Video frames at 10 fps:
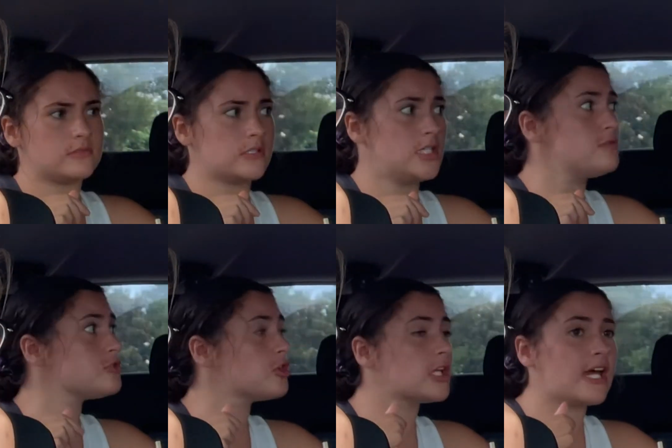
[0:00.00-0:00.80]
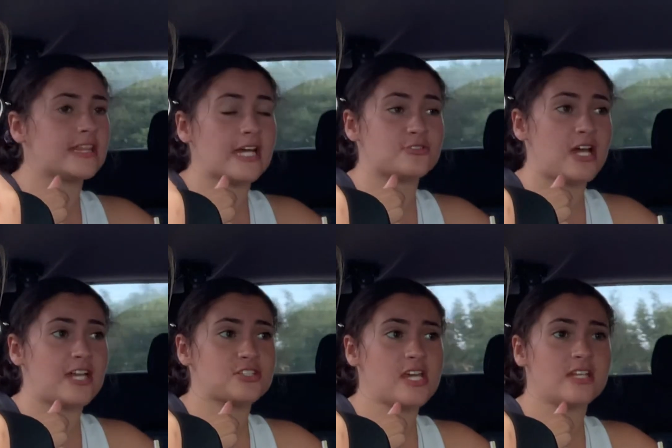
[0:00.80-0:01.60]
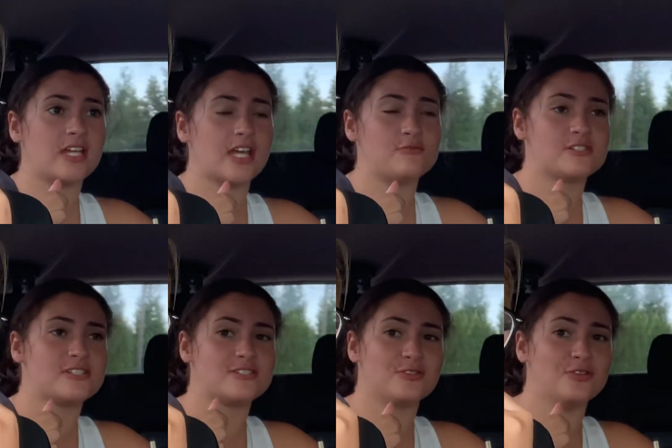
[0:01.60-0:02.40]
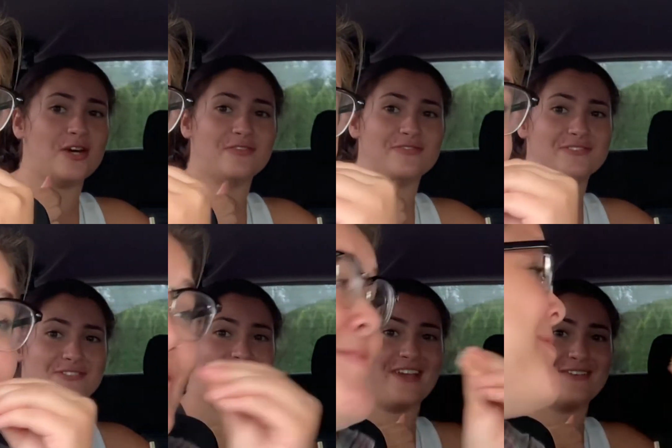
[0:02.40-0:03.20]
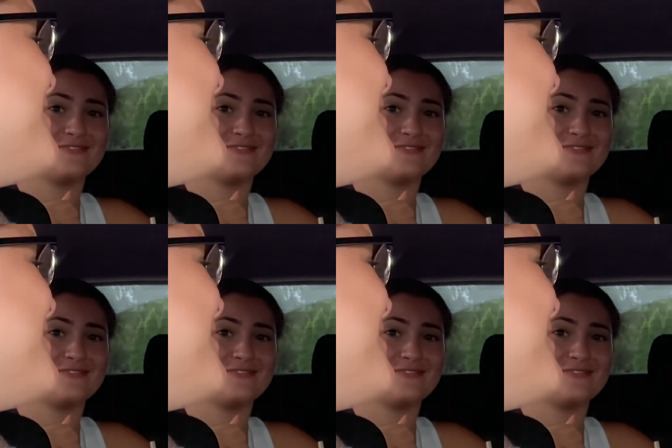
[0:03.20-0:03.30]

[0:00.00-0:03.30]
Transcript: He was looking at that trash can like it was his love of his life. Did